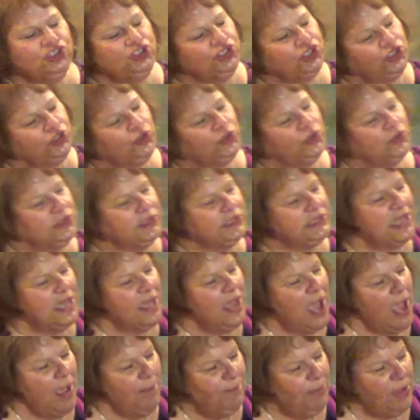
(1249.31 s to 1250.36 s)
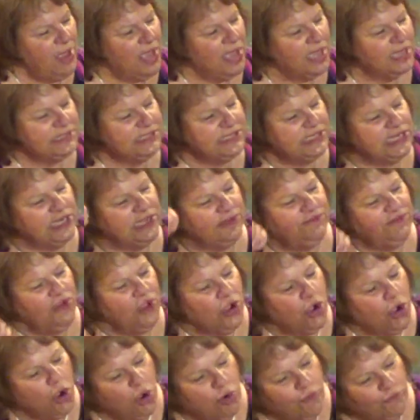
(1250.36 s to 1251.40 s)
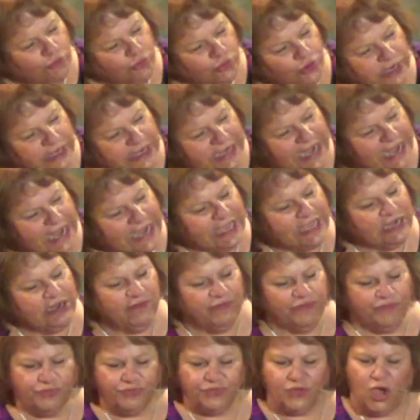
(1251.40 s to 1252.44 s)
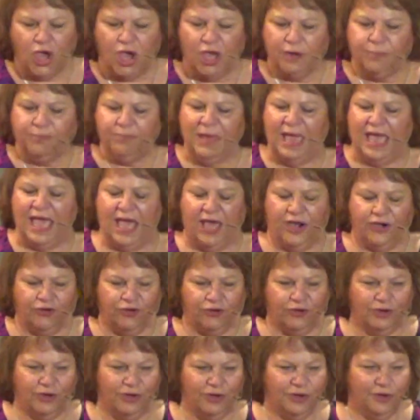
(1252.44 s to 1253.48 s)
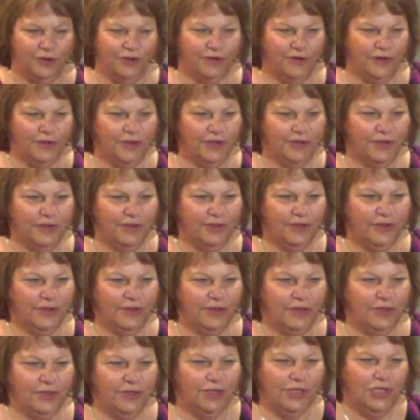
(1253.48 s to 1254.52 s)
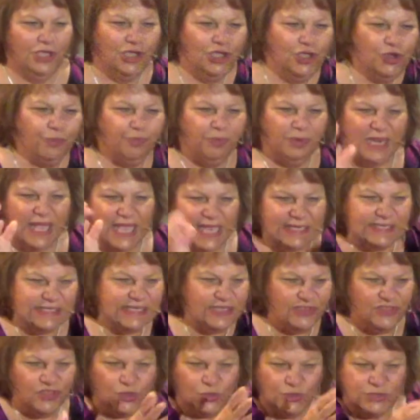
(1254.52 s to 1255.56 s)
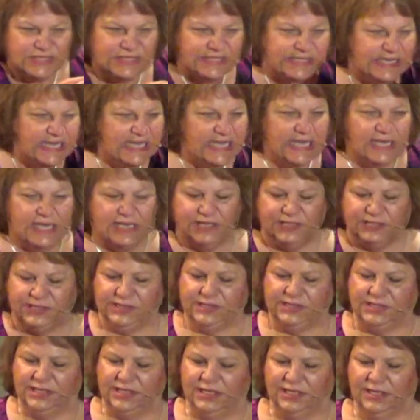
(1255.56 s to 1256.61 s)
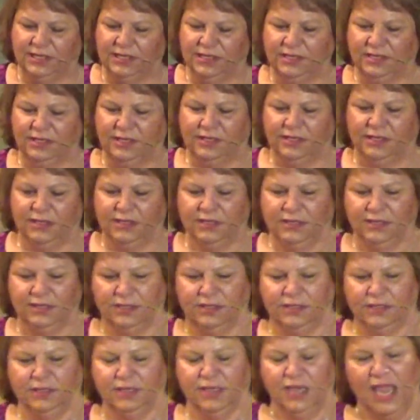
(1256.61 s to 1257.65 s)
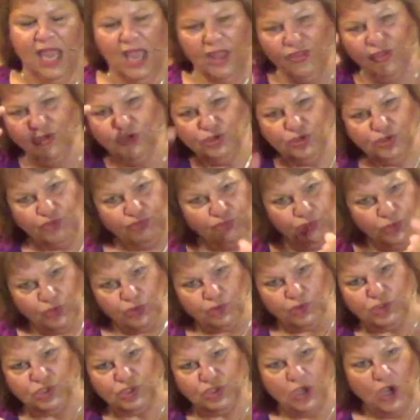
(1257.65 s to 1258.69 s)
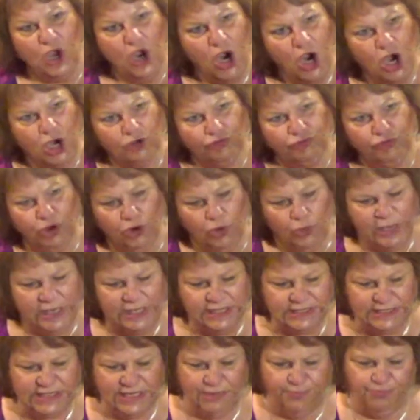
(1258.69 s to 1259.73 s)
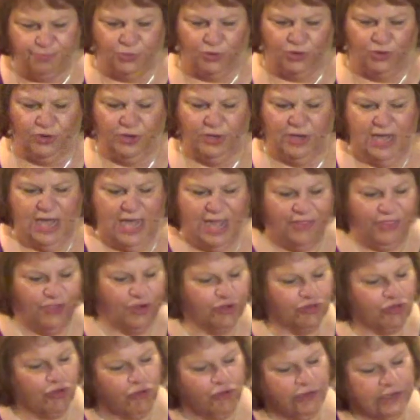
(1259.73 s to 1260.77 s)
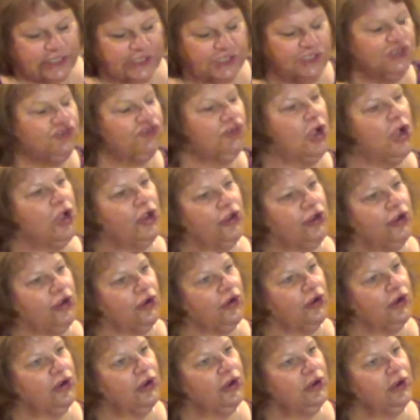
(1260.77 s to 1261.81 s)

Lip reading: choose a positive over a negative thought pattern, you're planting those seeds. And those roots are growing deeper and they're growing stronger,